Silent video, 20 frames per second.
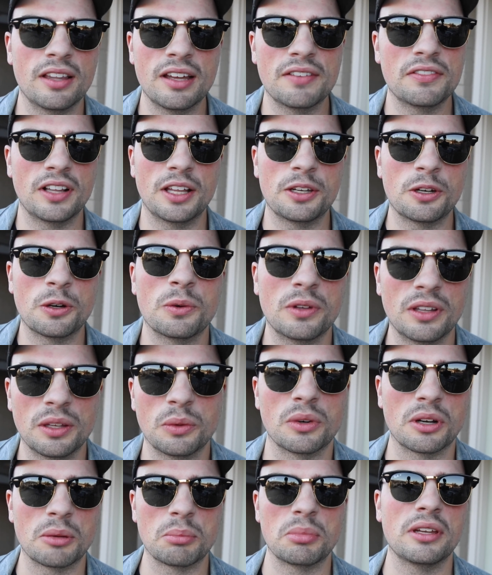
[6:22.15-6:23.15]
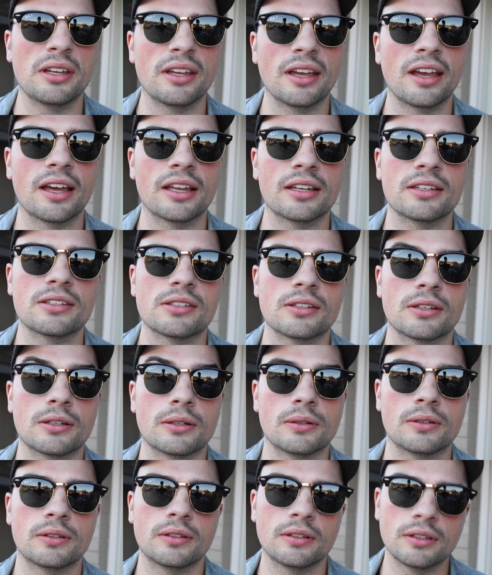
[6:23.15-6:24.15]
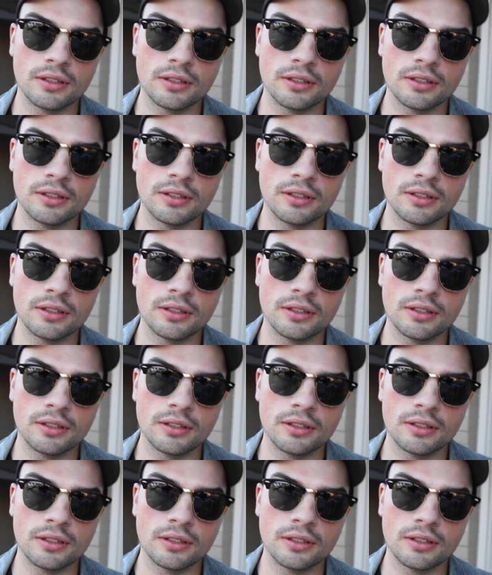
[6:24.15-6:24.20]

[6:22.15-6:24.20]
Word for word: level I don't really want to be at, so